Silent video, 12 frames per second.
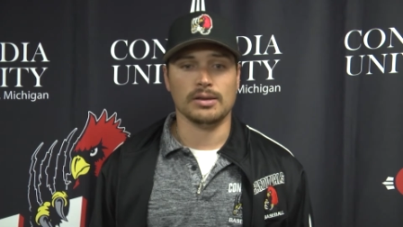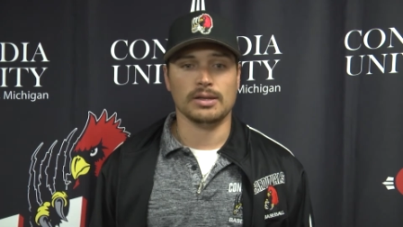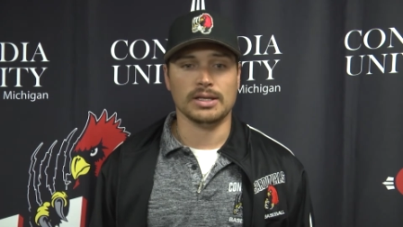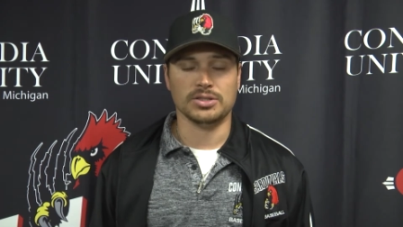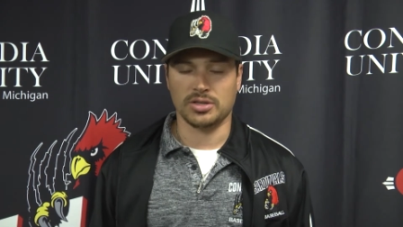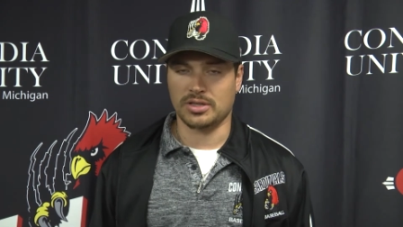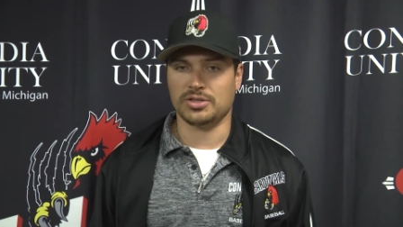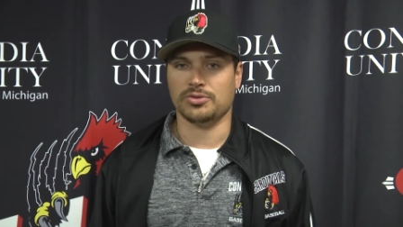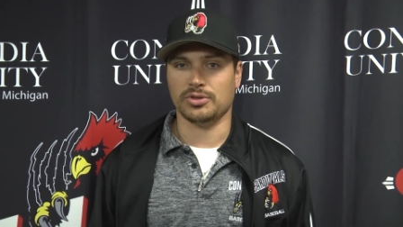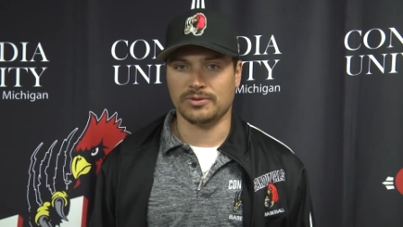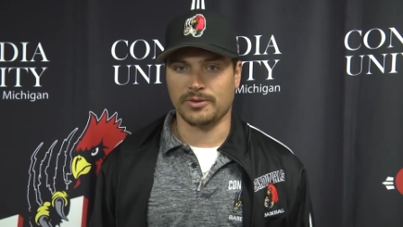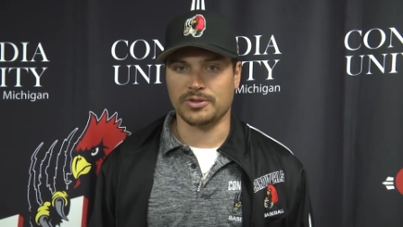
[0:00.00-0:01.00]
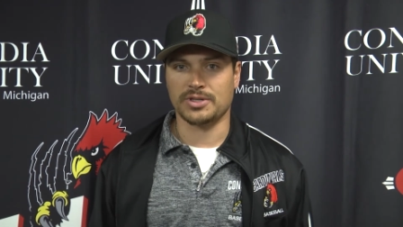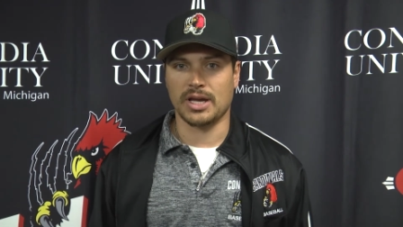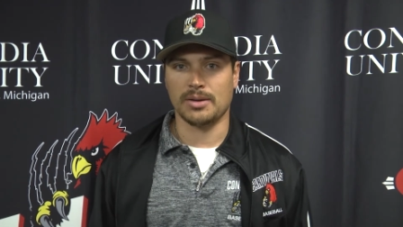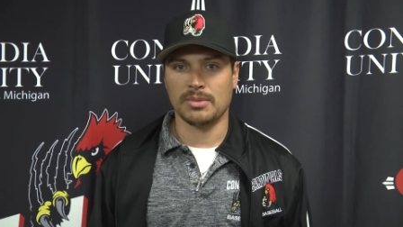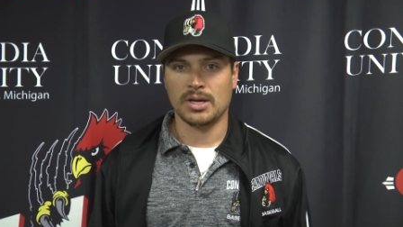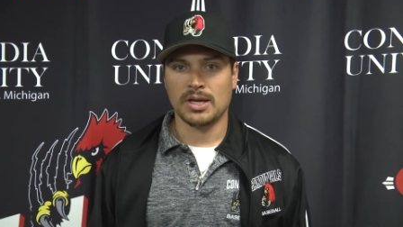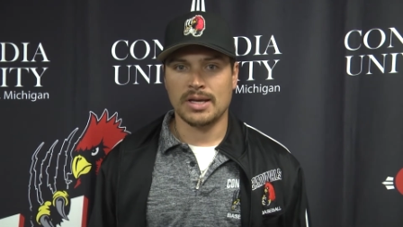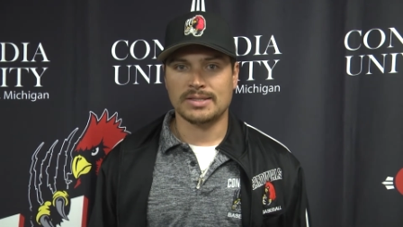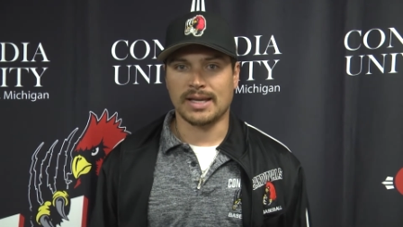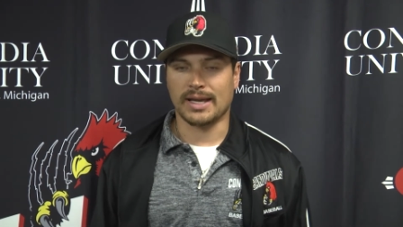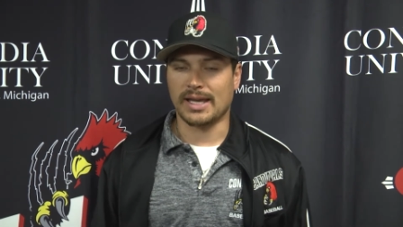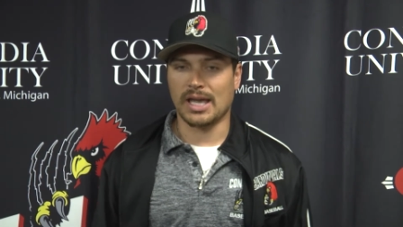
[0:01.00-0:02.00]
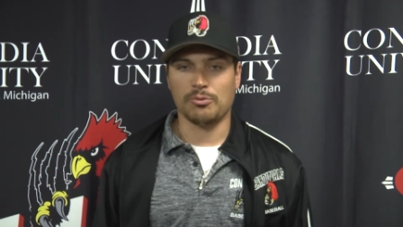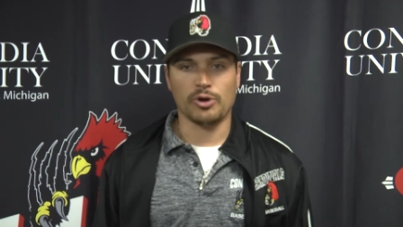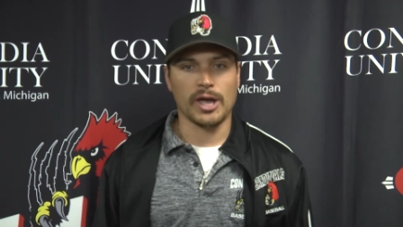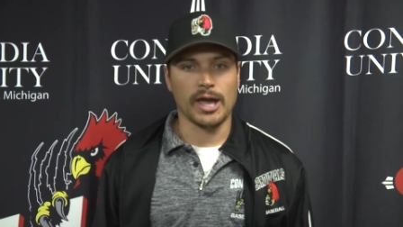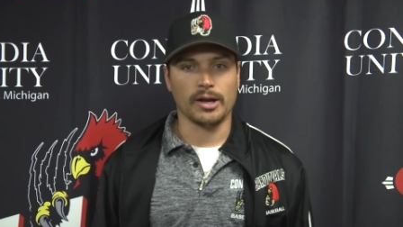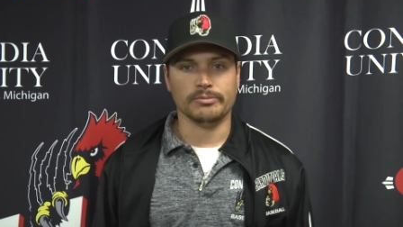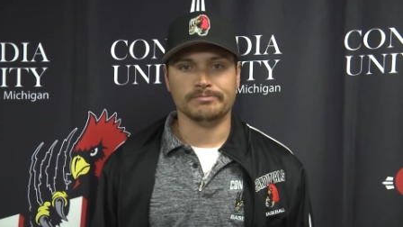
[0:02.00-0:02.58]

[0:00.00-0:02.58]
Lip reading: they took it to us first game. Second game we had,